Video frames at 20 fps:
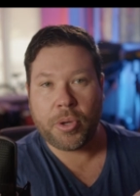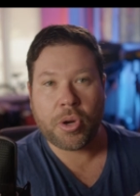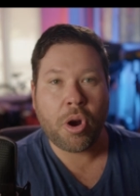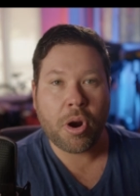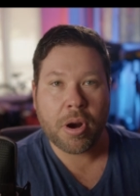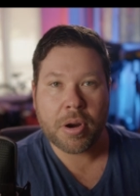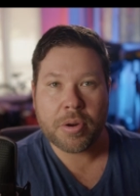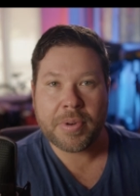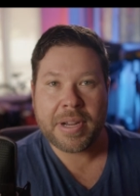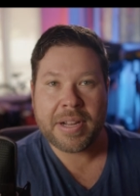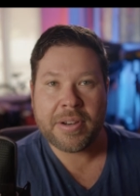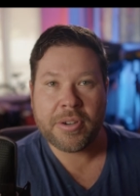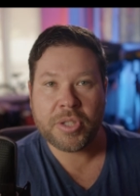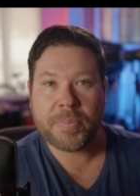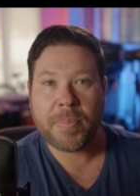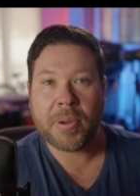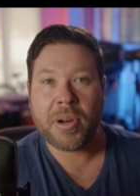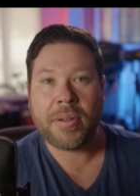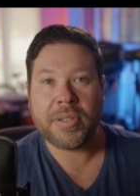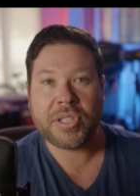card readers,
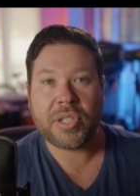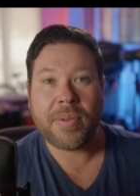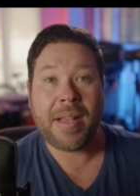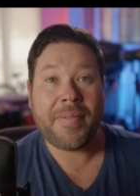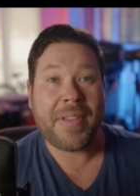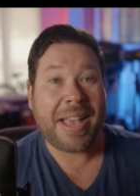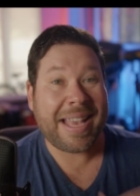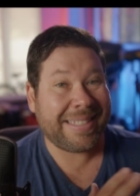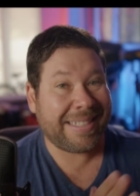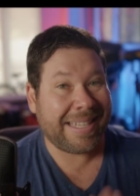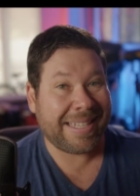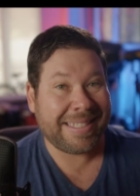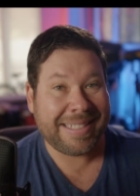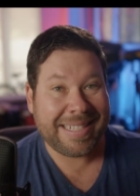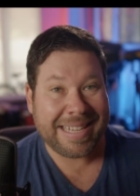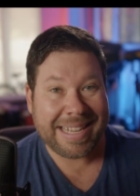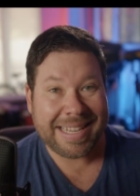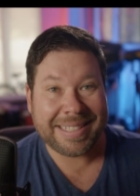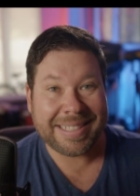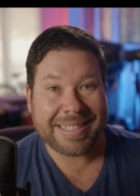but also have
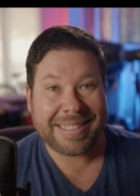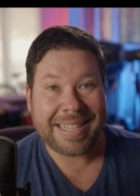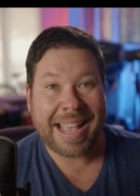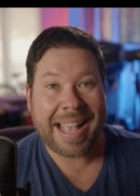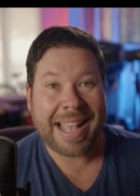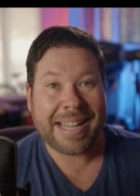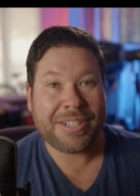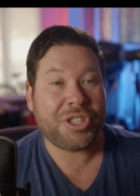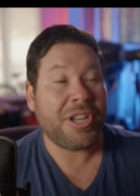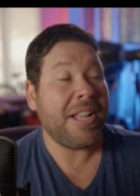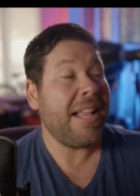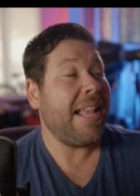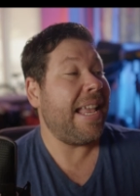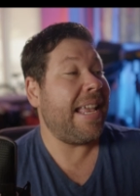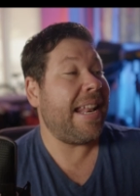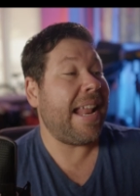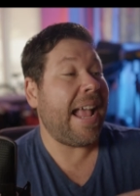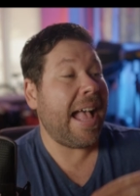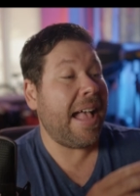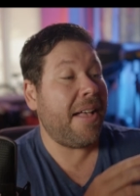SSDs attached
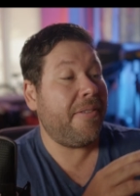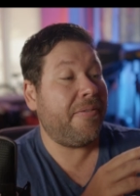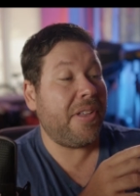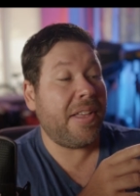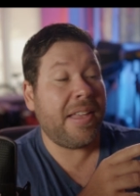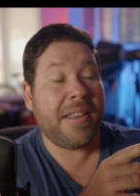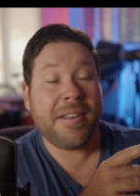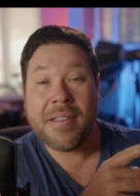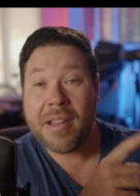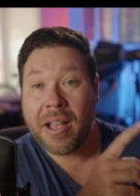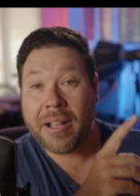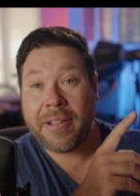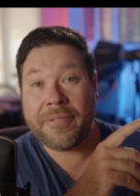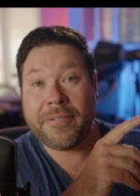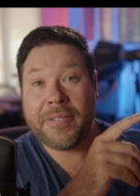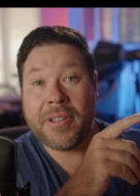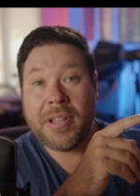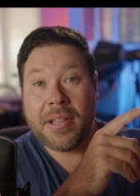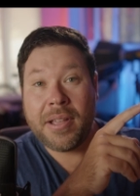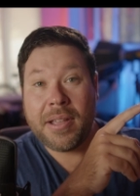and have
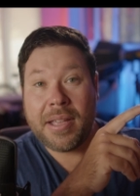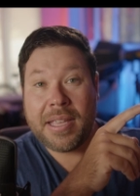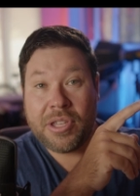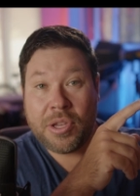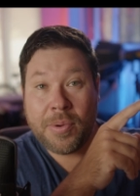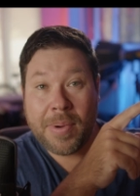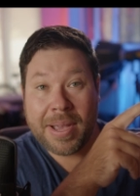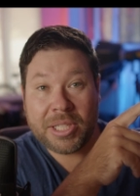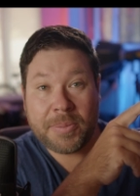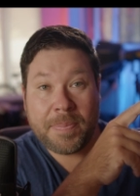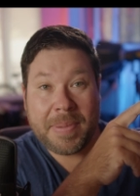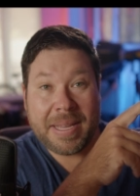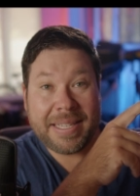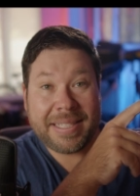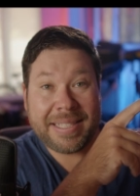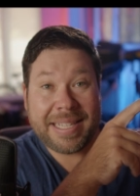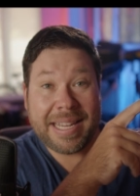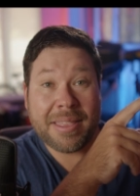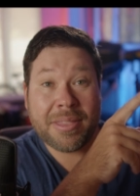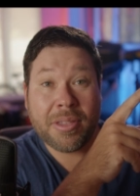enough
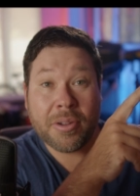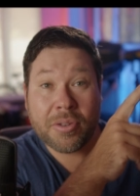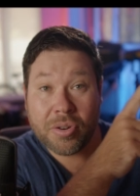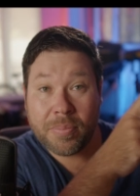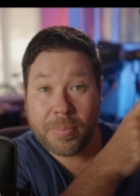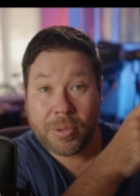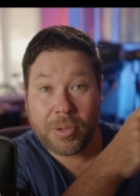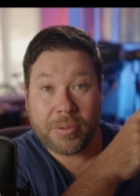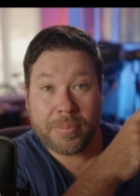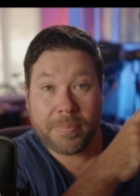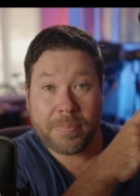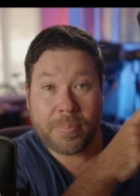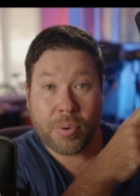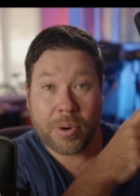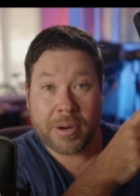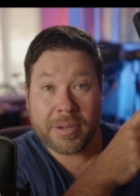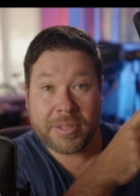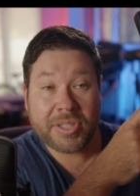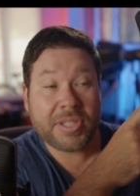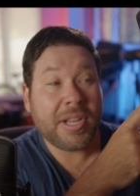USB-C Thunderbolt
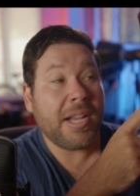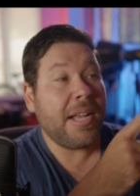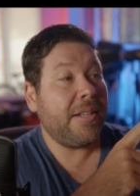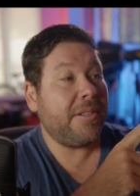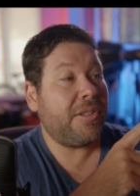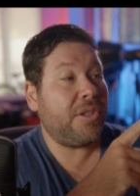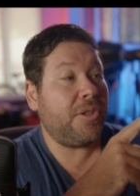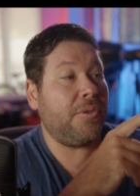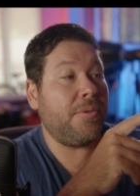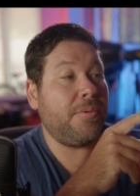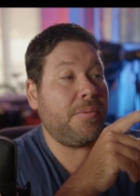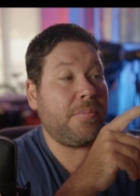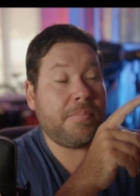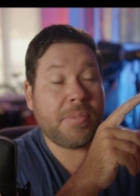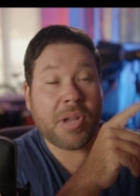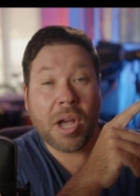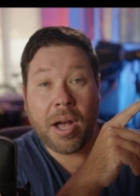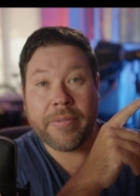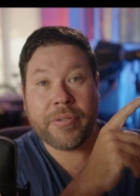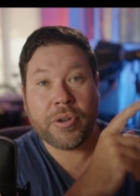ports to
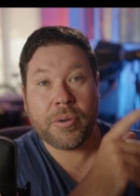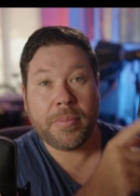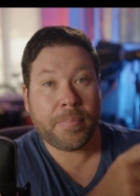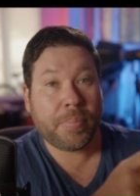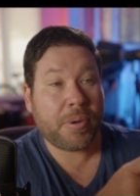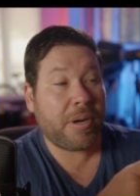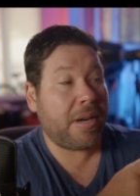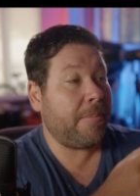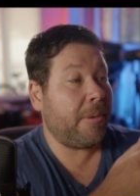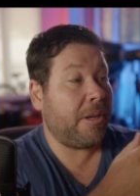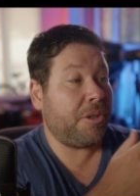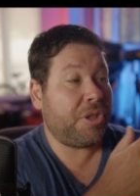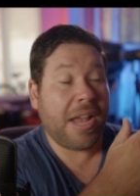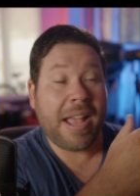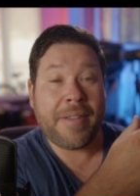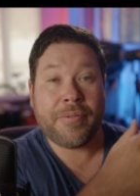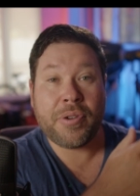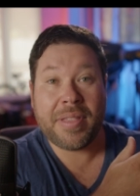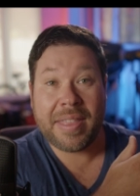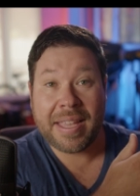cover pretty much
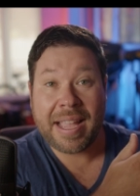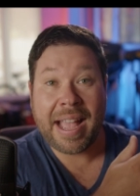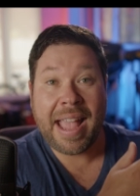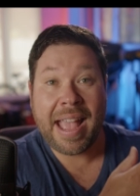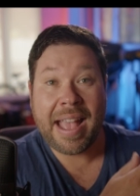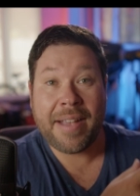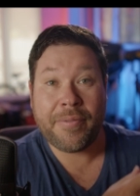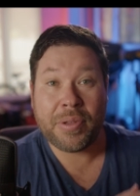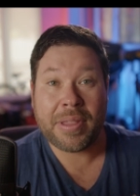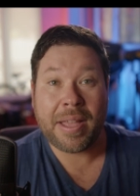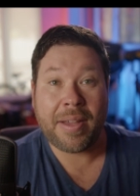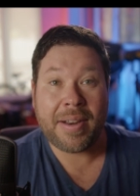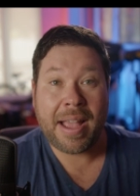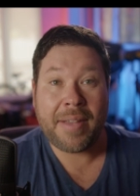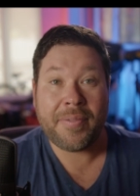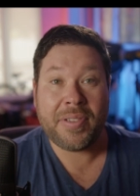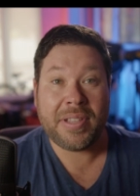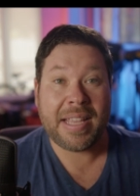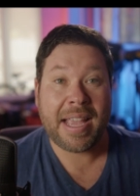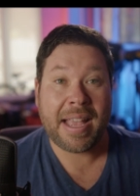everything I have without
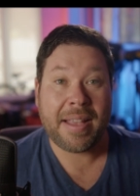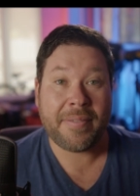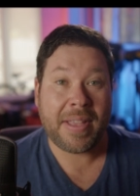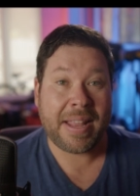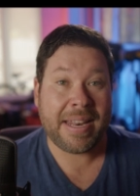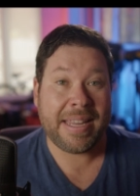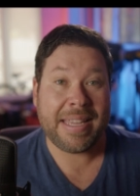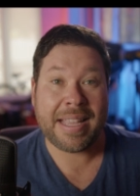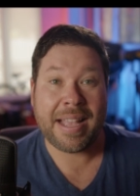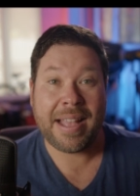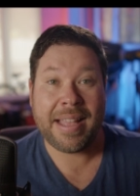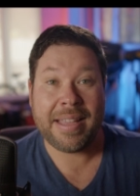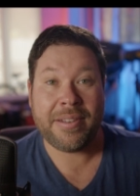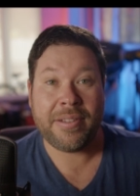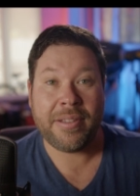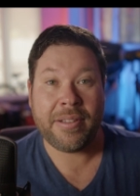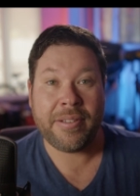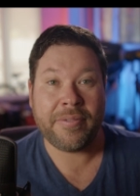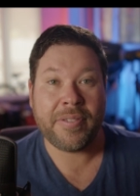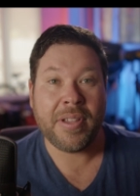having to have any kind
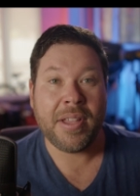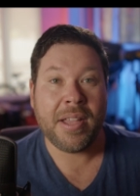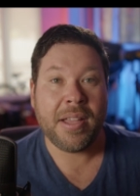of